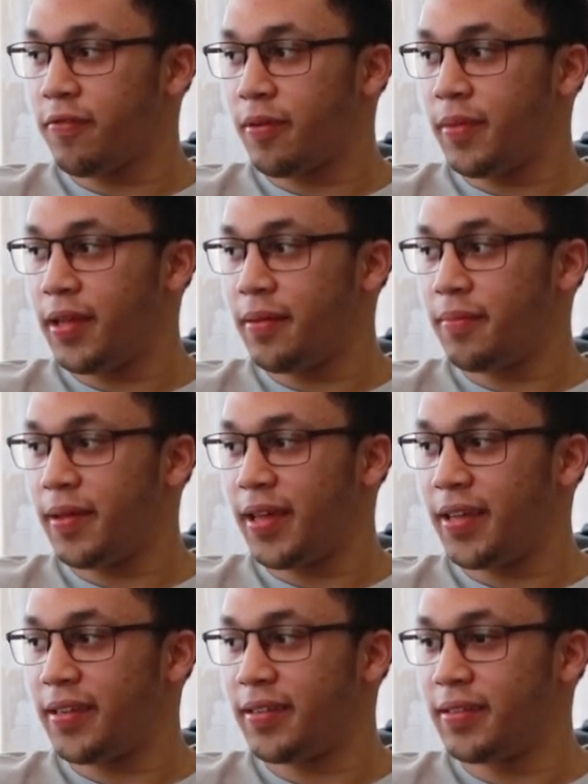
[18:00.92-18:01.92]
from them
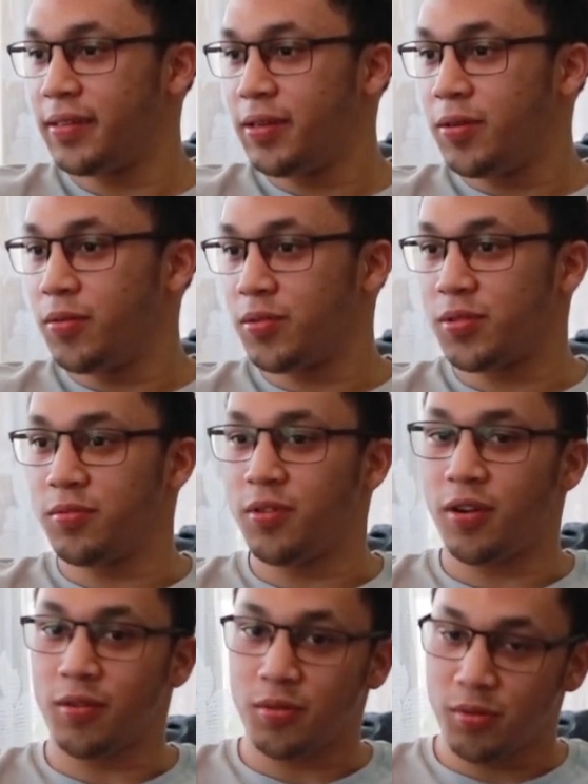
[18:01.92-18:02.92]
and also
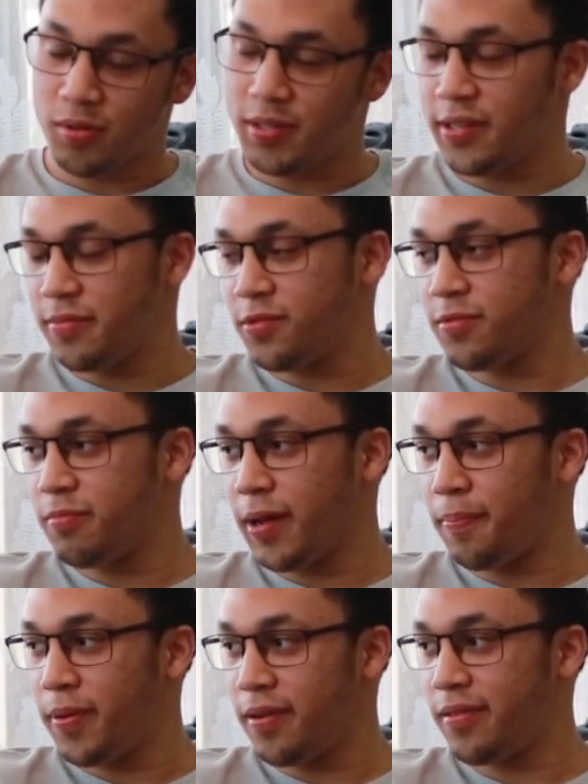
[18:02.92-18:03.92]
not on good terms with my
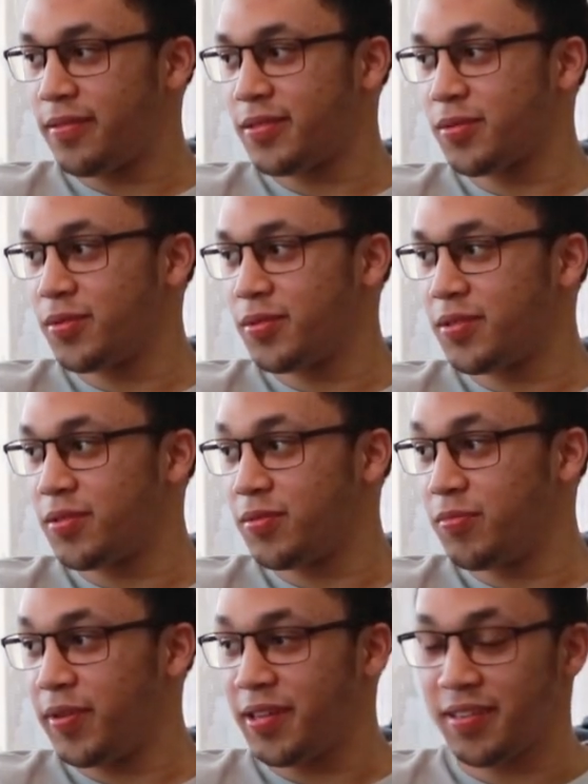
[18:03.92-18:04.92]
parents, because
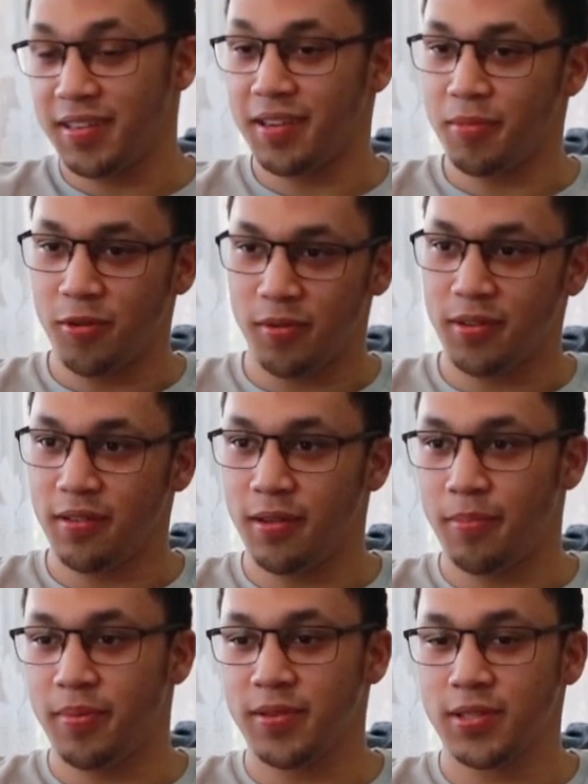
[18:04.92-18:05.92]
we ended up going to the
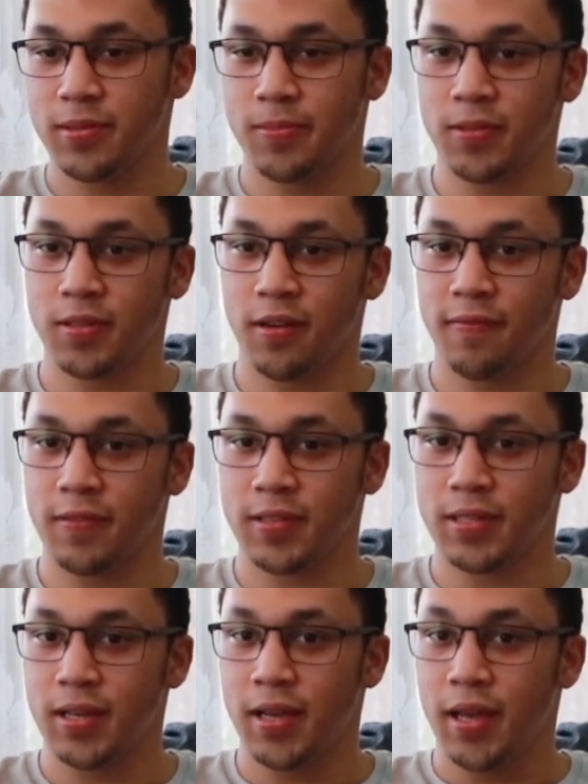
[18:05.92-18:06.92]
principal's
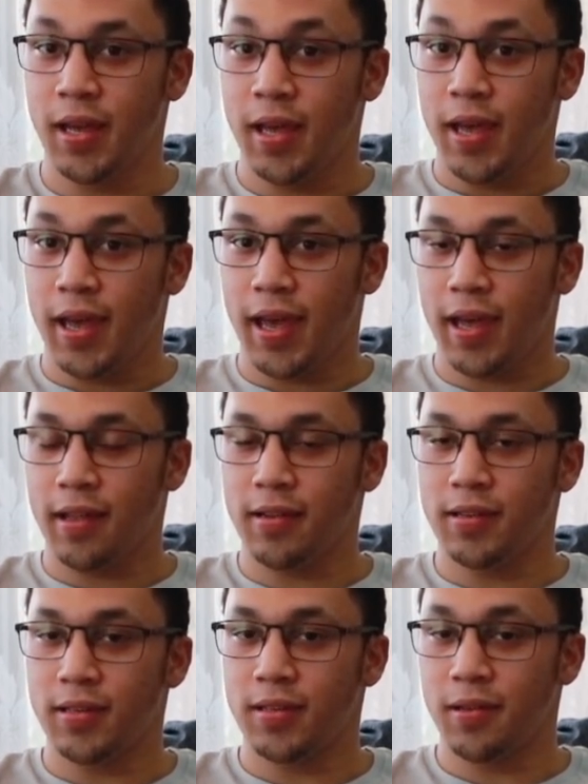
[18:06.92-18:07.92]
office.
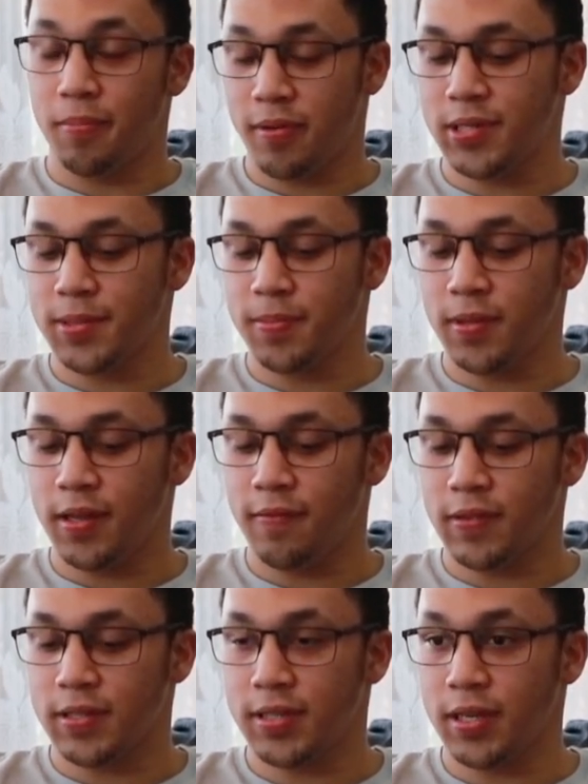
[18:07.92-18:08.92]
And the principal
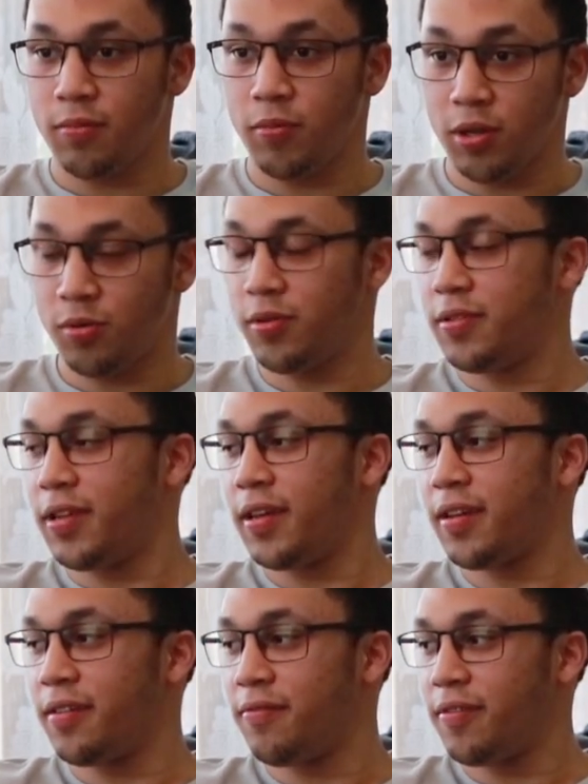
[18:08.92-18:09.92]
even said we could
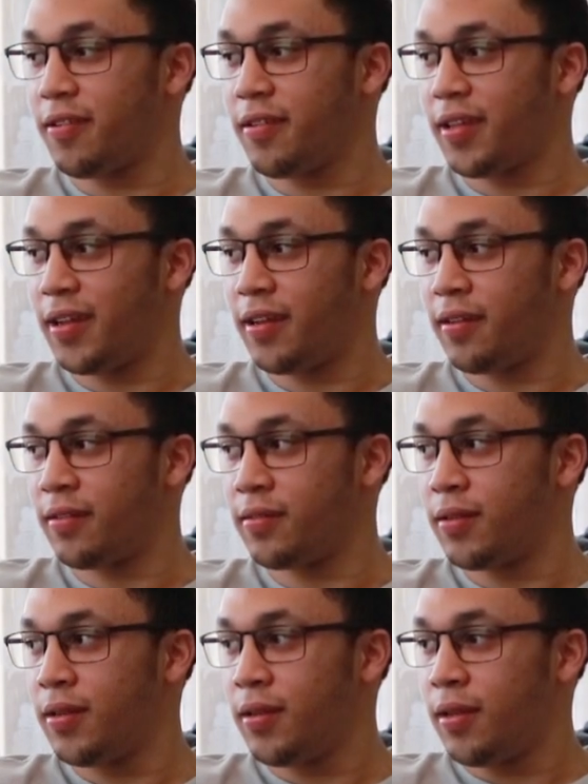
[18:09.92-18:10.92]
take it further
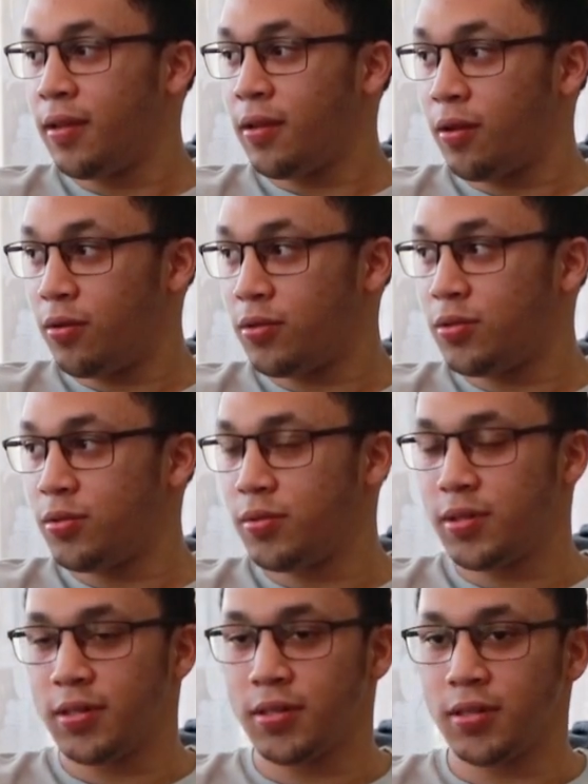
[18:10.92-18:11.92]
and go
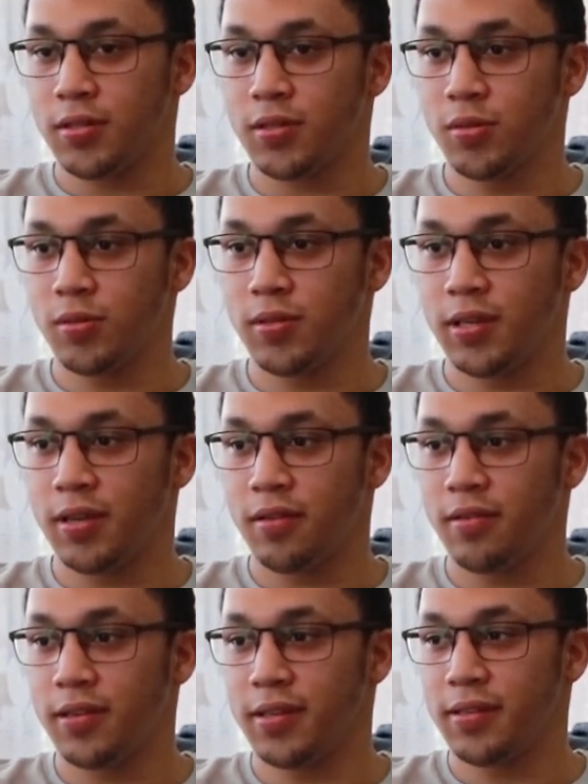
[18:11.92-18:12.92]
to a school
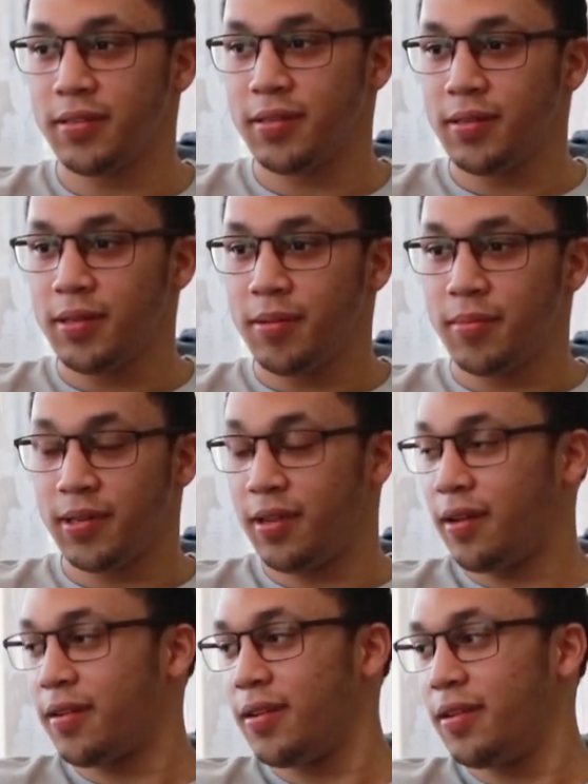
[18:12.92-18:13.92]
hearing. But
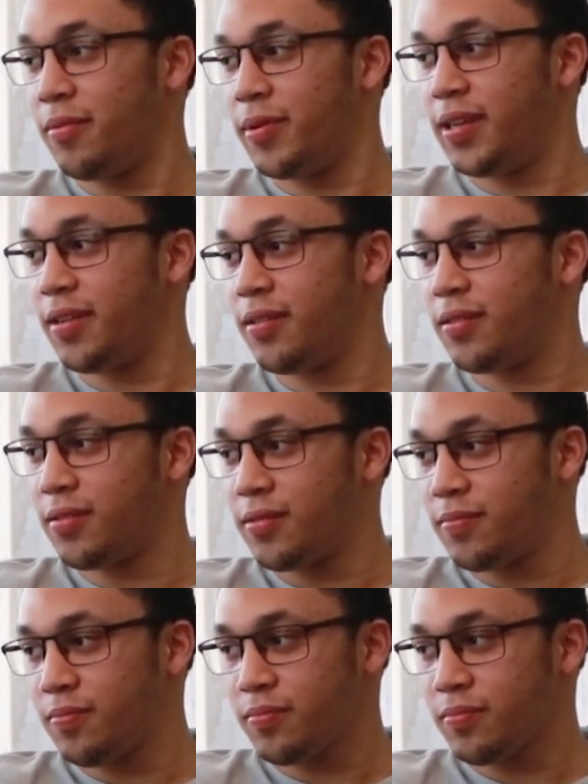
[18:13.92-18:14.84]
luckily we didn't.